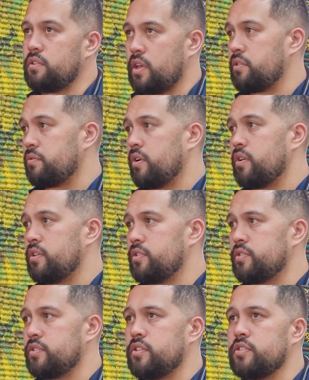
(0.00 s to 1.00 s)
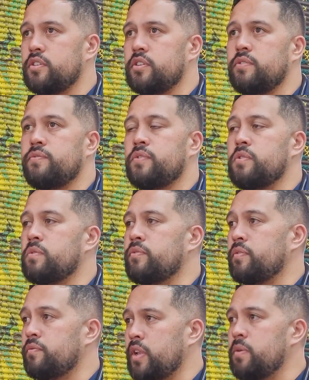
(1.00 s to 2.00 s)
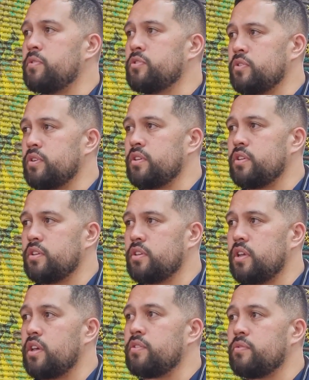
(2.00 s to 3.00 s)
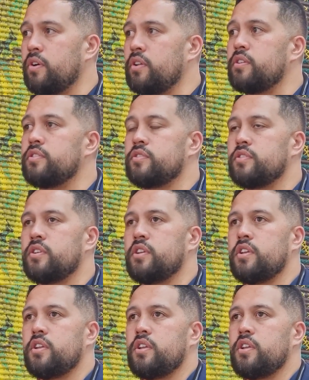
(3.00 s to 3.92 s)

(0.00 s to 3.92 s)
arthritis is a form of inflammatory arthritis,